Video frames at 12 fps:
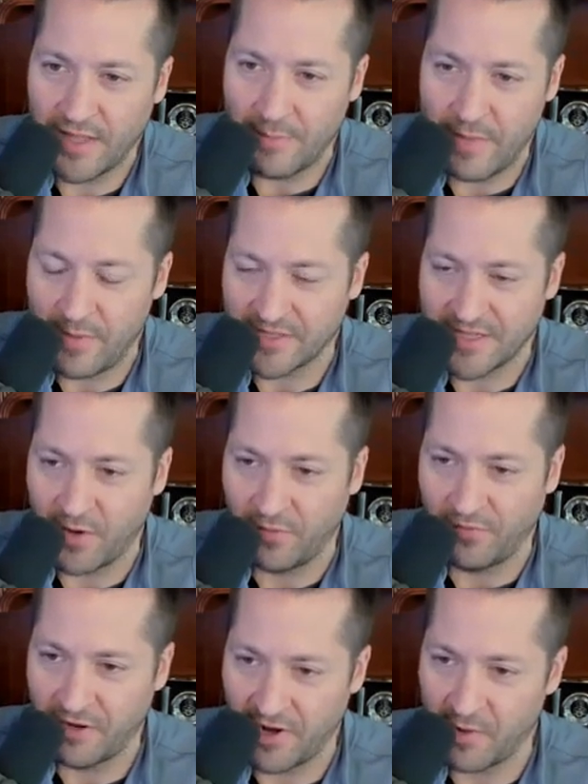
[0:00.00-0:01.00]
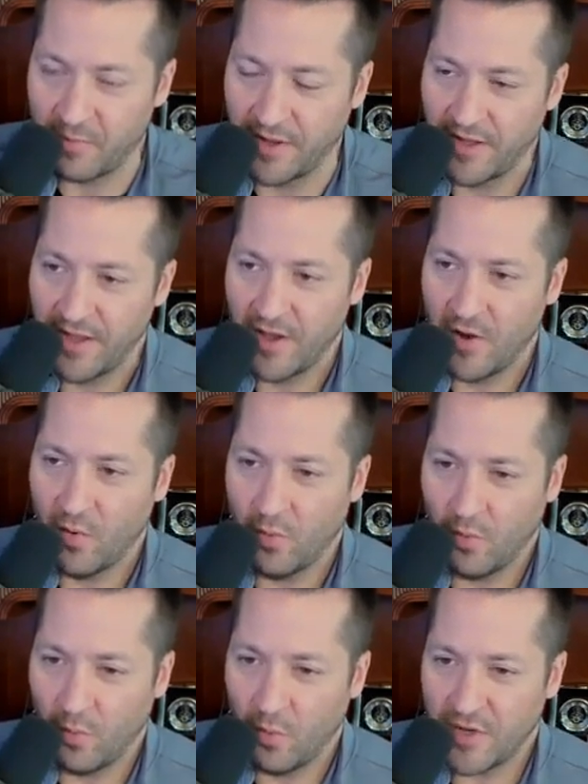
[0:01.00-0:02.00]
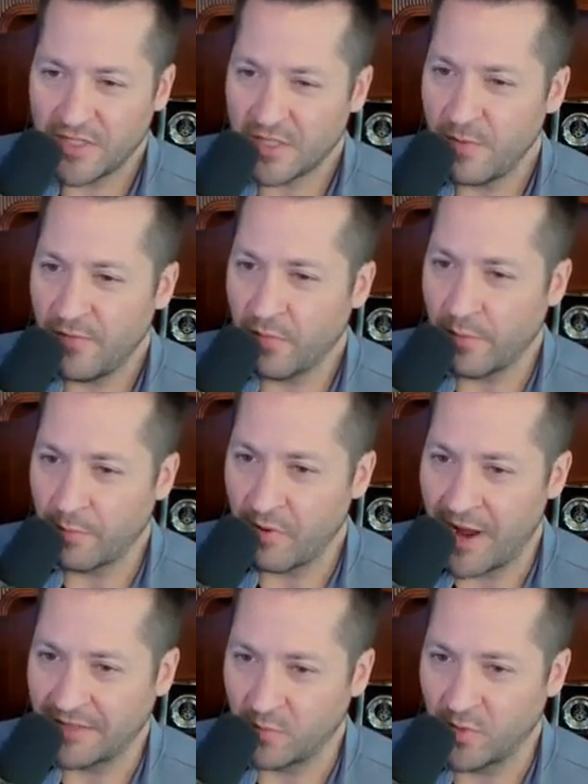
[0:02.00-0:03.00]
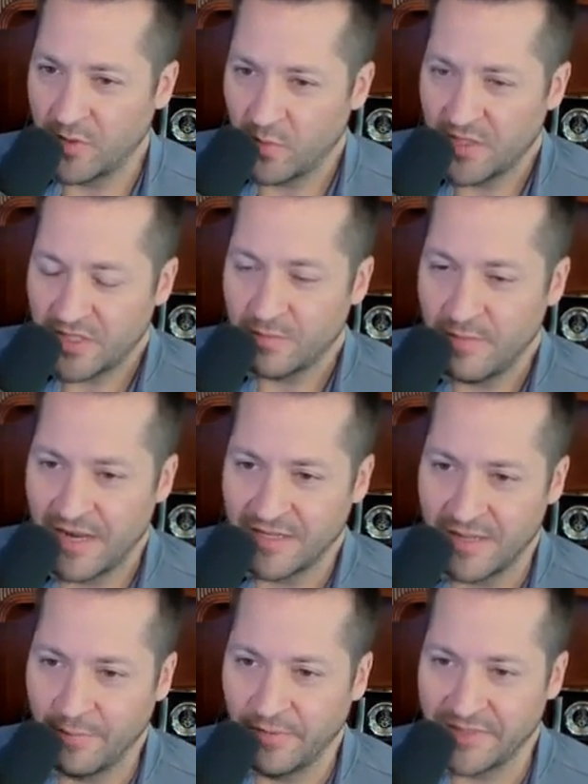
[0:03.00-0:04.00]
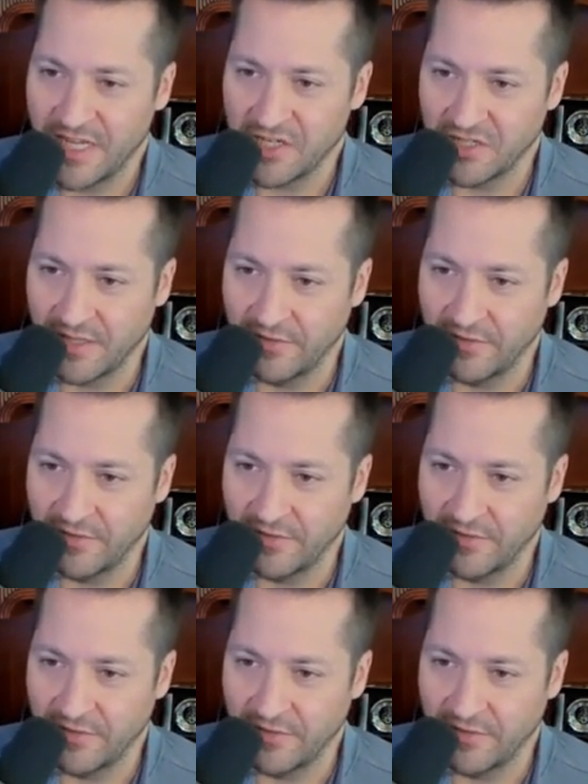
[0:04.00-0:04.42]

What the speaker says: maybe it's not all figured out, but what does this mean from a practical? What does this mean at implementation